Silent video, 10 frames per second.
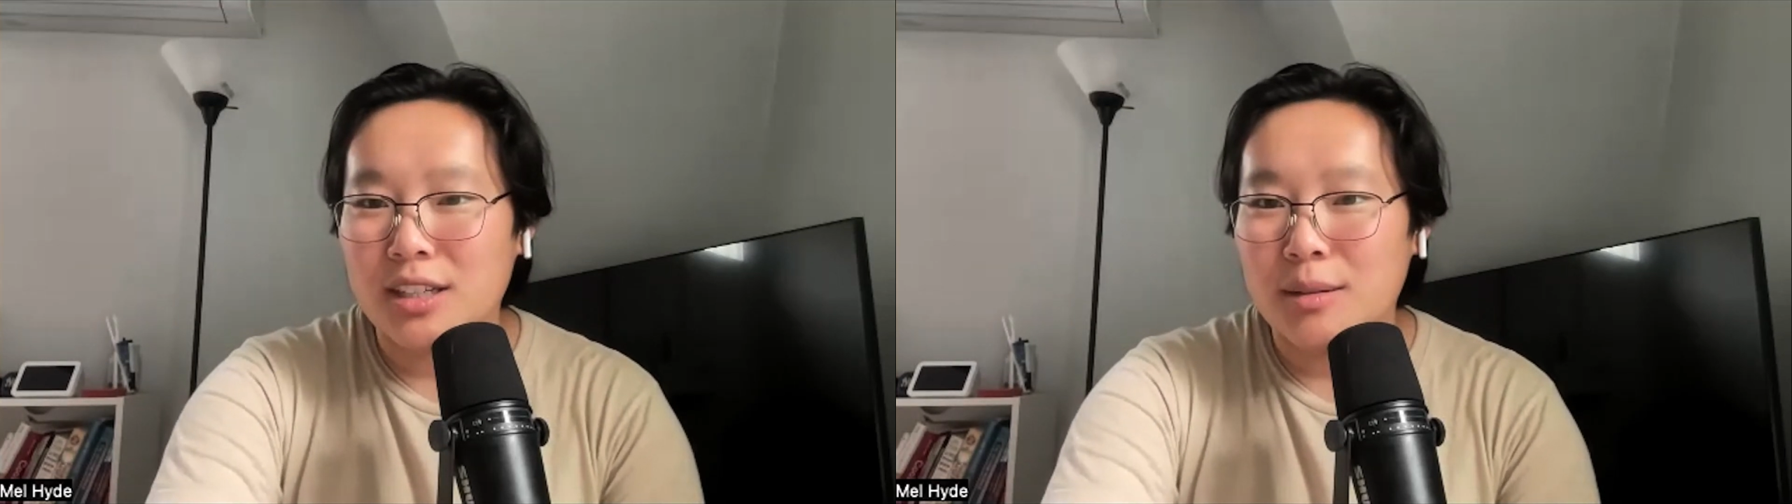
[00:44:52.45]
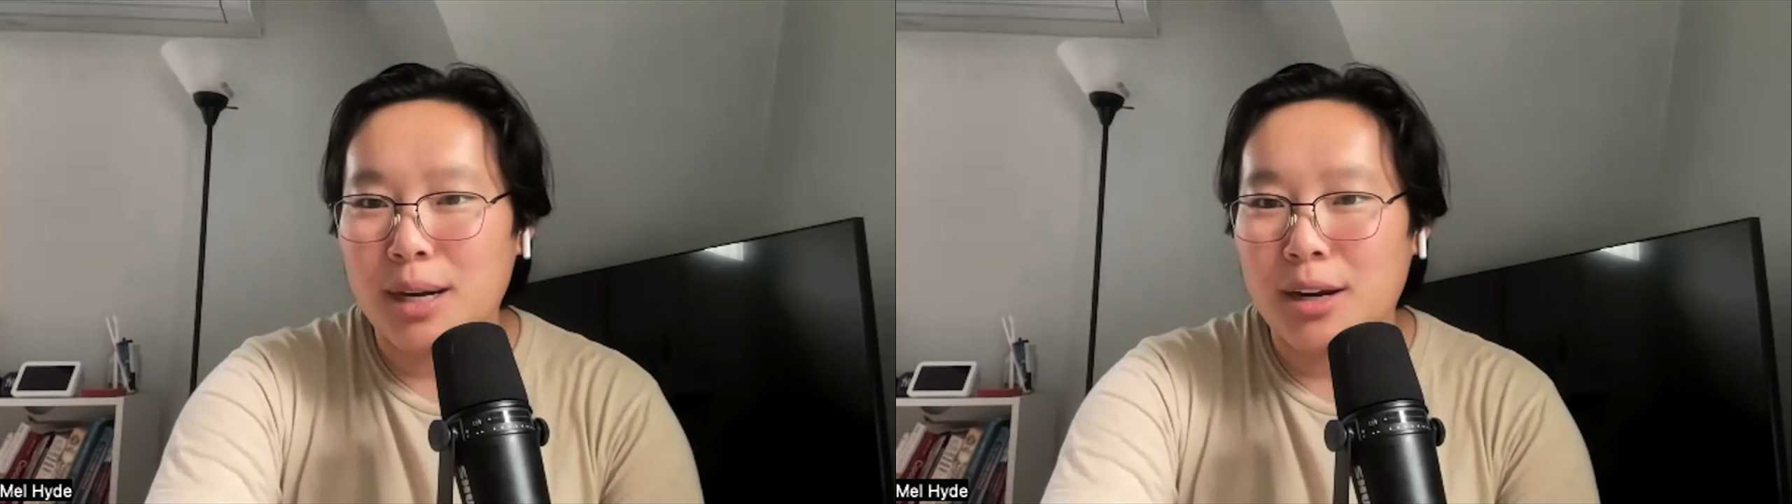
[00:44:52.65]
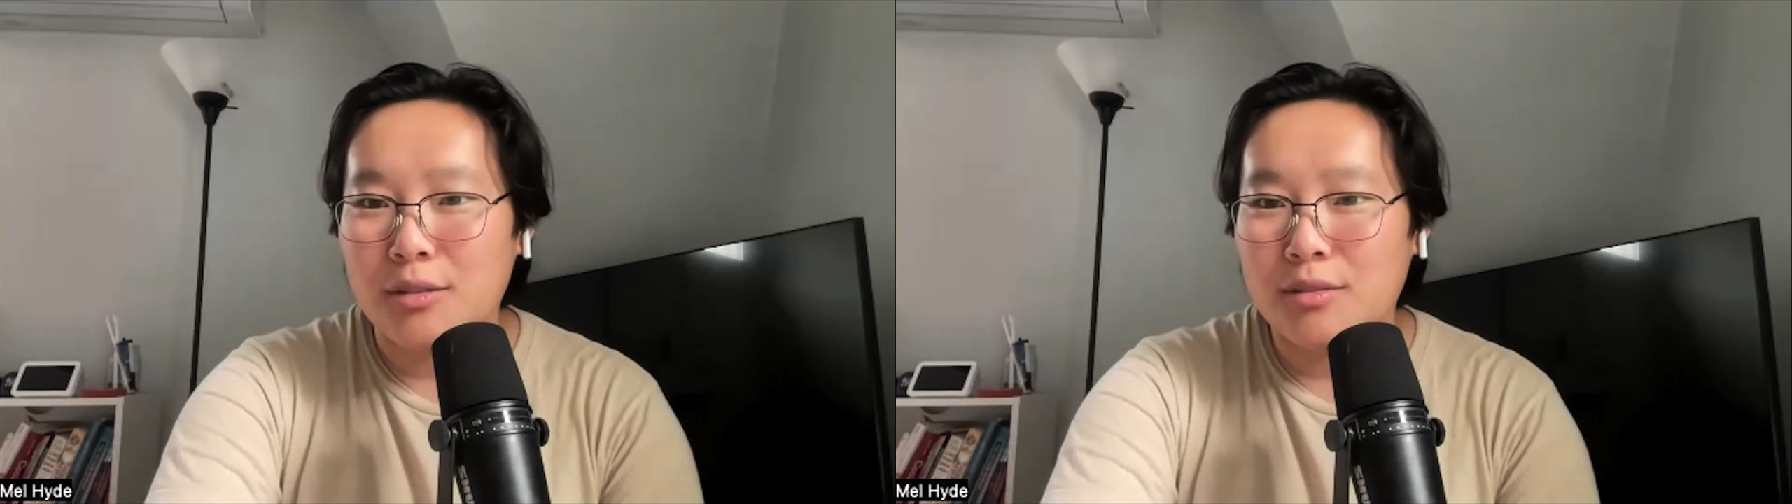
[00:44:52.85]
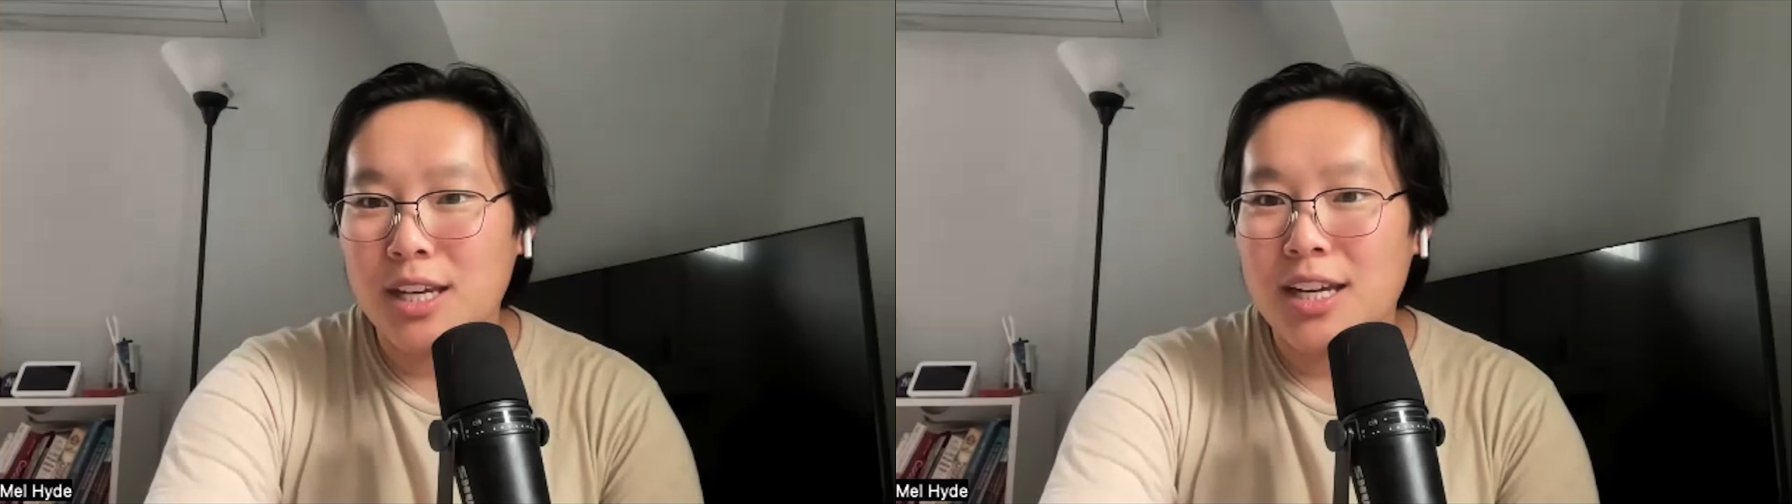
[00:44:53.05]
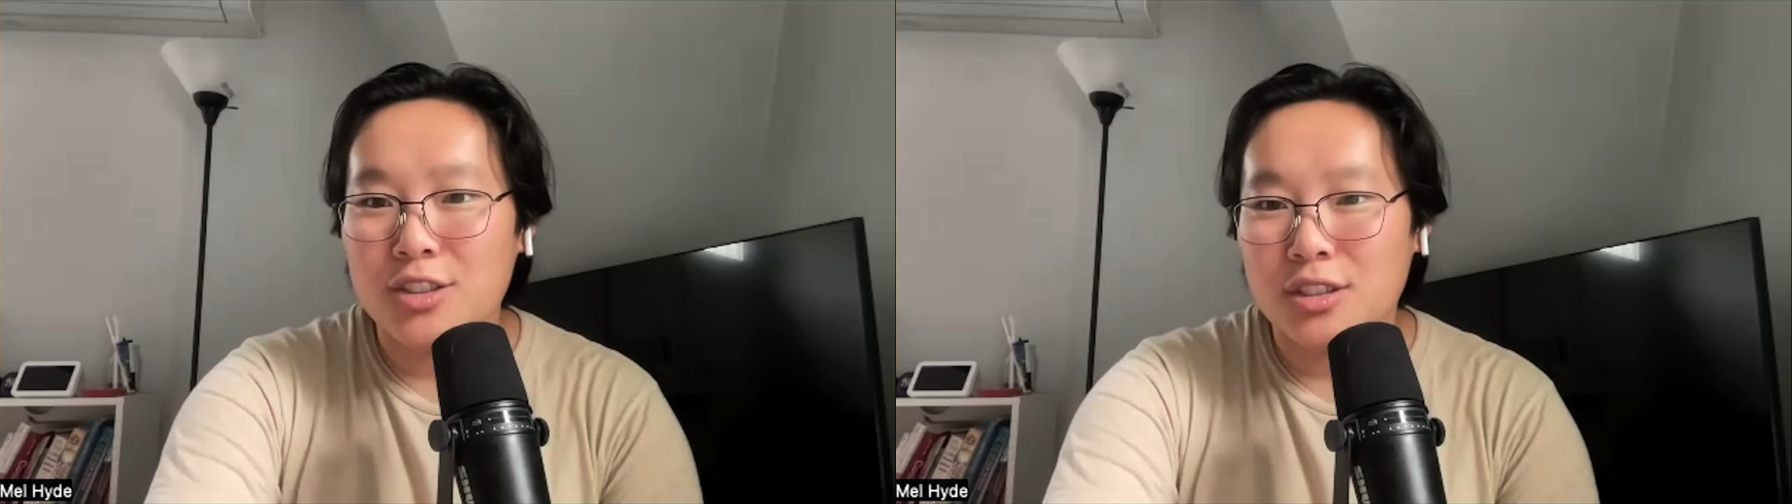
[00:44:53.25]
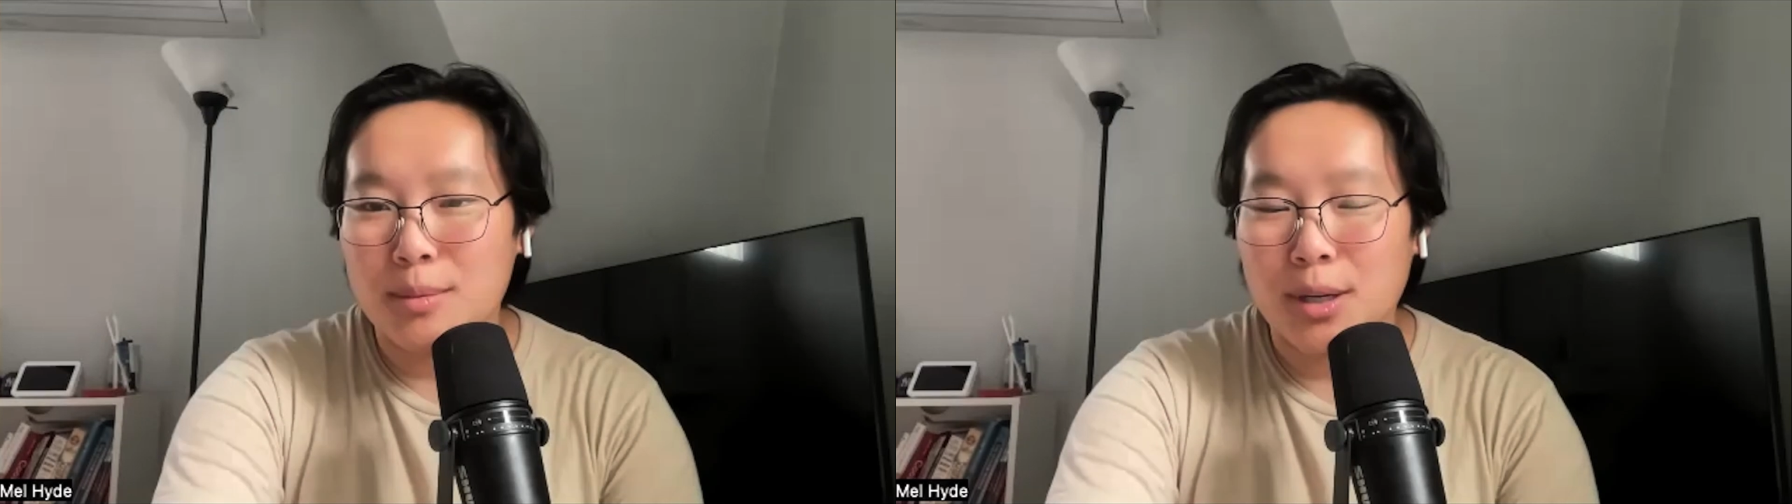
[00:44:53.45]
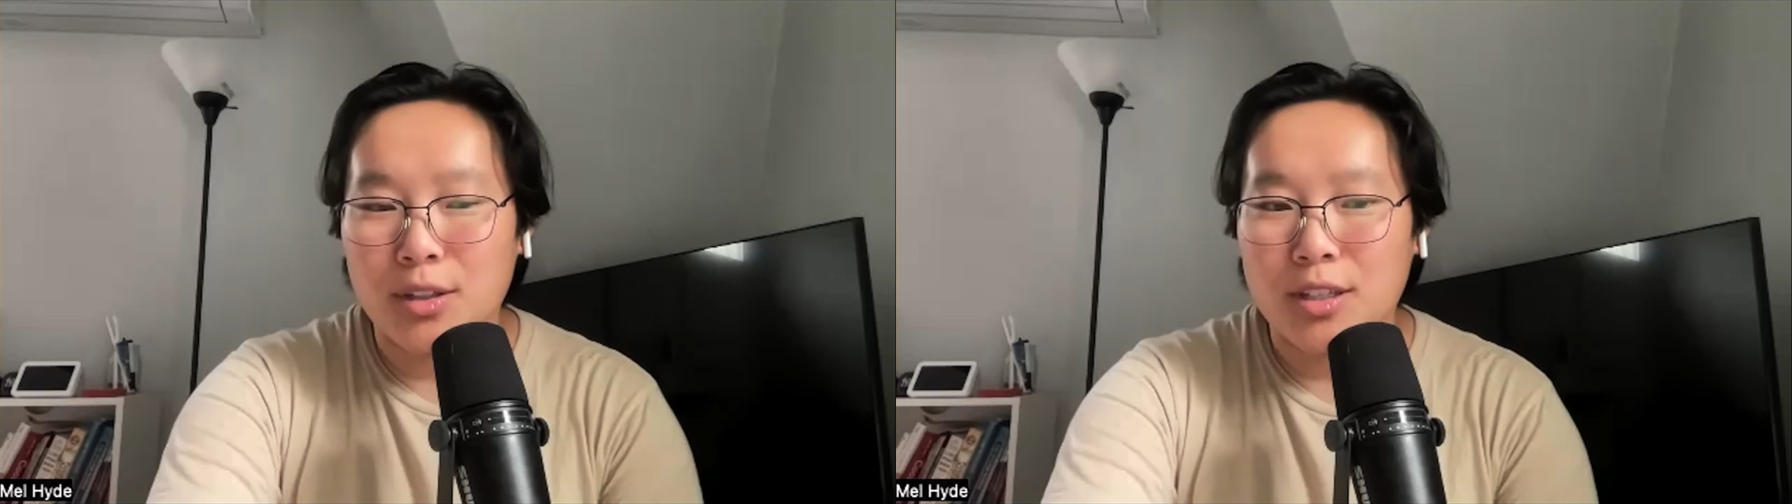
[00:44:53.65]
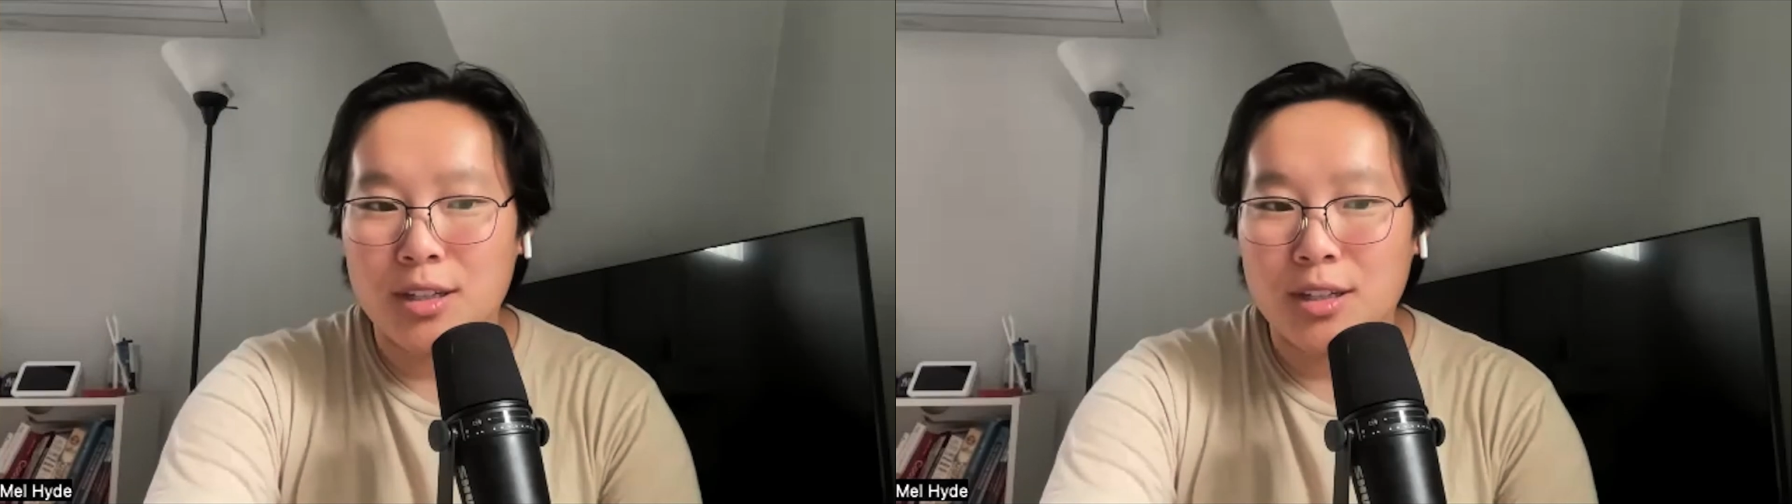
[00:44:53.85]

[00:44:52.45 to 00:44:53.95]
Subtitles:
about the Asian American